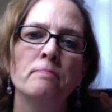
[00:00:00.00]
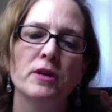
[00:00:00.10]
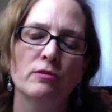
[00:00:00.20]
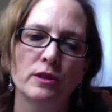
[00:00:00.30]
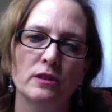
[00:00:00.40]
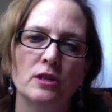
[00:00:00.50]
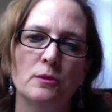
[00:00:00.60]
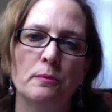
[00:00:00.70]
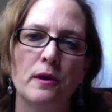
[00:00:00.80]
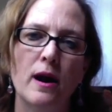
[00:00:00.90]
a really
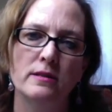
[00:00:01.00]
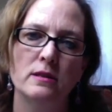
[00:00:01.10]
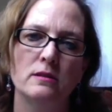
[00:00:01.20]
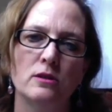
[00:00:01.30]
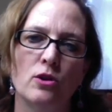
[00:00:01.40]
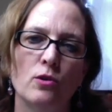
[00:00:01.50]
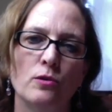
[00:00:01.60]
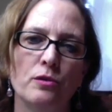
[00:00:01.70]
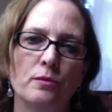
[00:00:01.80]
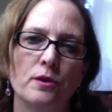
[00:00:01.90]
good process to go
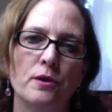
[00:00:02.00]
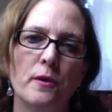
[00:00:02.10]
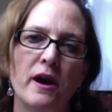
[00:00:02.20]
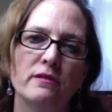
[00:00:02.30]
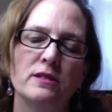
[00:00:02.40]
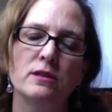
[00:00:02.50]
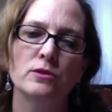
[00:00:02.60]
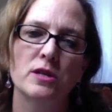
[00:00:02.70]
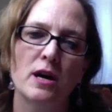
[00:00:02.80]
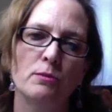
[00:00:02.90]
through every single
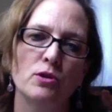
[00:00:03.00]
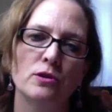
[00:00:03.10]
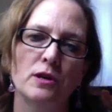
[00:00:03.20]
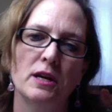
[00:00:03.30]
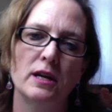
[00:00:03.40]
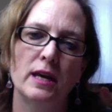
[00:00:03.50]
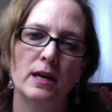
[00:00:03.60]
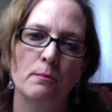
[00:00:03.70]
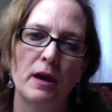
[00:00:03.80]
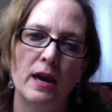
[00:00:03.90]
time you create a
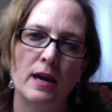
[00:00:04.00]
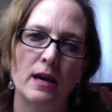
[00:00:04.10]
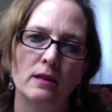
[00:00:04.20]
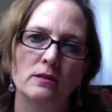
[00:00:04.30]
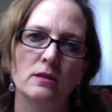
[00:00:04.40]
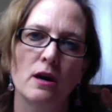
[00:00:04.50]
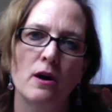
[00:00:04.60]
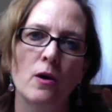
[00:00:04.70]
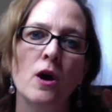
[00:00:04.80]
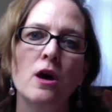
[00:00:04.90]
campaign.
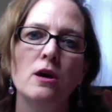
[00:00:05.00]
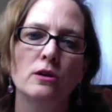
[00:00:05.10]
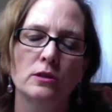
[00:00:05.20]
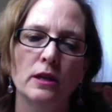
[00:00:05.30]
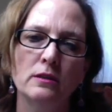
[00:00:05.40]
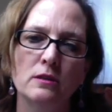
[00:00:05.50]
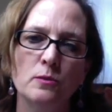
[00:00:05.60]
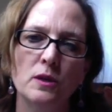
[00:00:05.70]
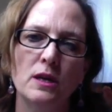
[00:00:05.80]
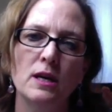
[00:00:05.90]
So good luck this
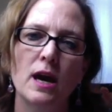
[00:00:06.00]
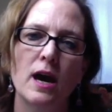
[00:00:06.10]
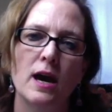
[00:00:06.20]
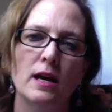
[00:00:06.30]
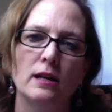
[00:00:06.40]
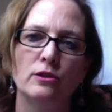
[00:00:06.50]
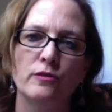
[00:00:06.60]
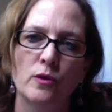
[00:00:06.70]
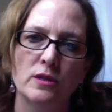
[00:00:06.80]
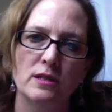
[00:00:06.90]
week, and I look
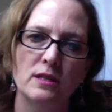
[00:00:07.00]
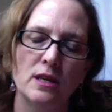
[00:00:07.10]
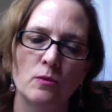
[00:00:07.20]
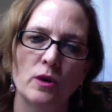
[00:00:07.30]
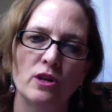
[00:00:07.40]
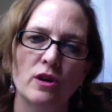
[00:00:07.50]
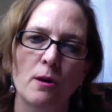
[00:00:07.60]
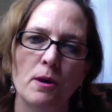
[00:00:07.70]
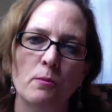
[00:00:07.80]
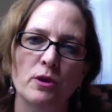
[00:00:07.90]
forward to seeing what you
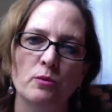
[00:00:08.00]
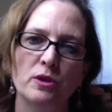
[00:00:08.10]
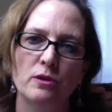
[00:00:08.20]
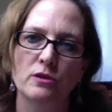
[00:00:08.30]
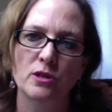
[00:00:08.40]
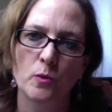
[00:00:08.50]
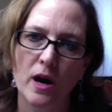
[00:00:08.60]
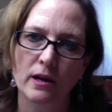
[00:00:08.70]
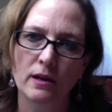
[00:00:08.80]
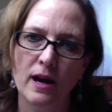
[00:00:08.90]
come up with your
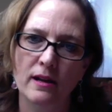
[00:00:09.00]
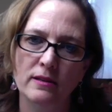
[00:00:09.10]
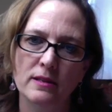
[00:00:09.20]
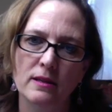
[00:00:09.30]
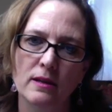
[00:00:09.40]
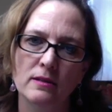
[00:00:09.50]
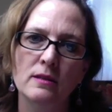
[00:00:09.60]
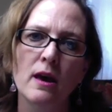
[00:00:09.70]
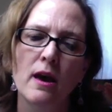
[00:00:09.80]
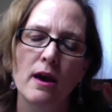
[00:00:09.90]
SWOT analysis.
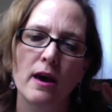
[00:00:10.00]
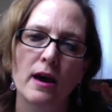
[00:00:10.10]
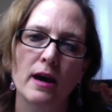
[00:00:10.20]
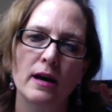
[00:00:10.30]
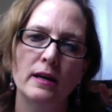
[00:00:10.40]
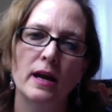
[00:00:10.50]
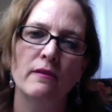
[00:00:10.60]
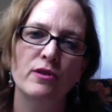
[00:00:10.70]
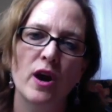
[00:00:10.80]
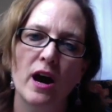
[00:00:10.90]
And
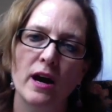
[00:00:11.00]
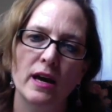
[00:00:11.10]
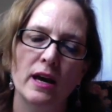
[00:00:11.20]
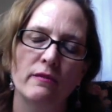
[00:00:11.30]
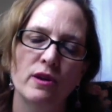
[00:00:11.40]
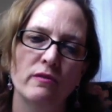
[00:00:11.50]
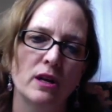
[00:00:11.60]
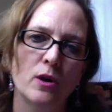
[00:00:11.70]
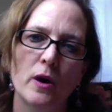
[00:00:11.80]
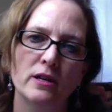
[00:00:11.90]
if you have any
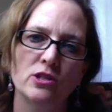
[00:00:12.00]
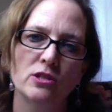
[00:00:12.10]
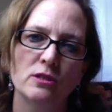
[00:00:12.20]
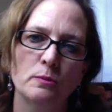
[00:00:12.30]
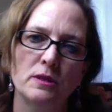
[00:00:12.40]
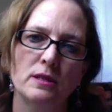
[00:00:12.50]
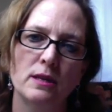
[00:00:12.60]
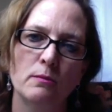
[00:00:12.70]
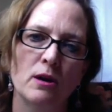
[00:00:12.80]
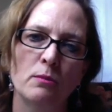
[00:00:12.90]
questions, please
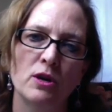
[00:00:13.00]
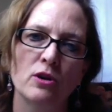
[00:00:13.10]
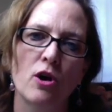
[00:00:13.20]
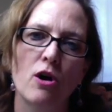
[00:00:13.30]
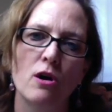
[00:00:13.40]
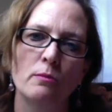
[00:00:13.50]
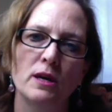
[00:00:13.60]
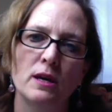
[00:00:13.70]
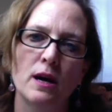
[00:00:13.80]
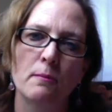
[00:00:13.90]
email me or call
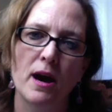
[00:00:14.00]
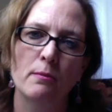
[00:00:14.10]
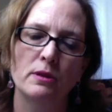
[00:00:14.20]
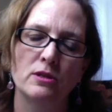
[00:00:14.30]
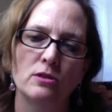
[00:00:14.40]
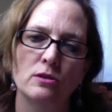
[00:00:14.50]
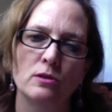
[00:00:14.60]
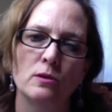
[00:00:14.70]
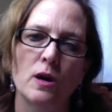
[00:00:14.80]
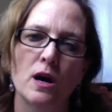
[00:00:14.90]
me. I'm happy
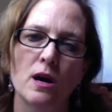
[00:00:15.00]
to